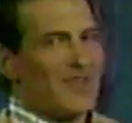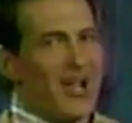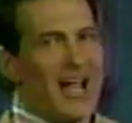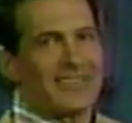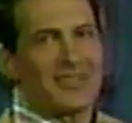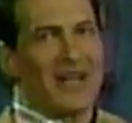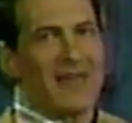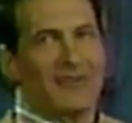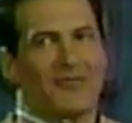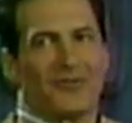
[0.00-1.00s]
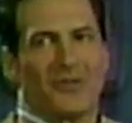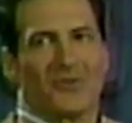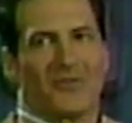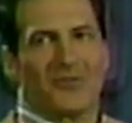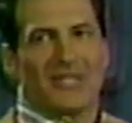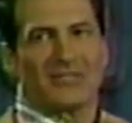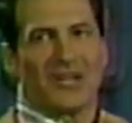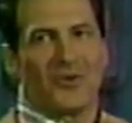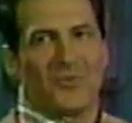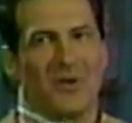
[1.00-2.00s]
All right, they're having a funeral for this
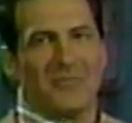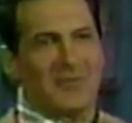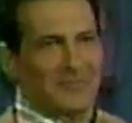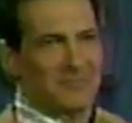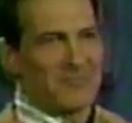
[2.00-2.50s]
old woman.